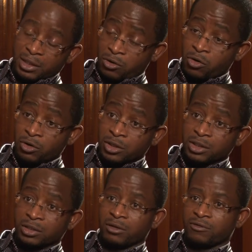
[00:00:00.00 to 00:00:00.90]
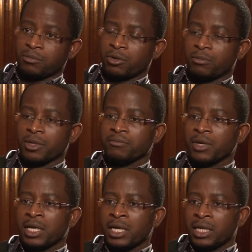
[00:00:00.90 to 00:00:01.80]
a cause of the problem.
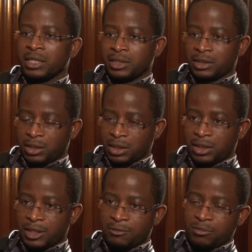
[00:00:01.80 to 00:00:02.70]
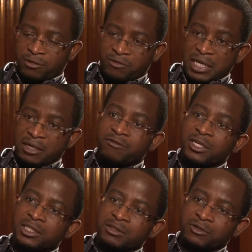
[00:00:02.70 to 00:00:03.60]
It can be a very
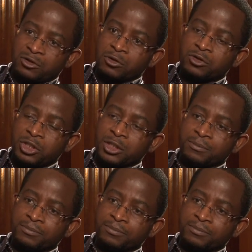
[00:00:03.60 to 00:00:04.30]
effective solution.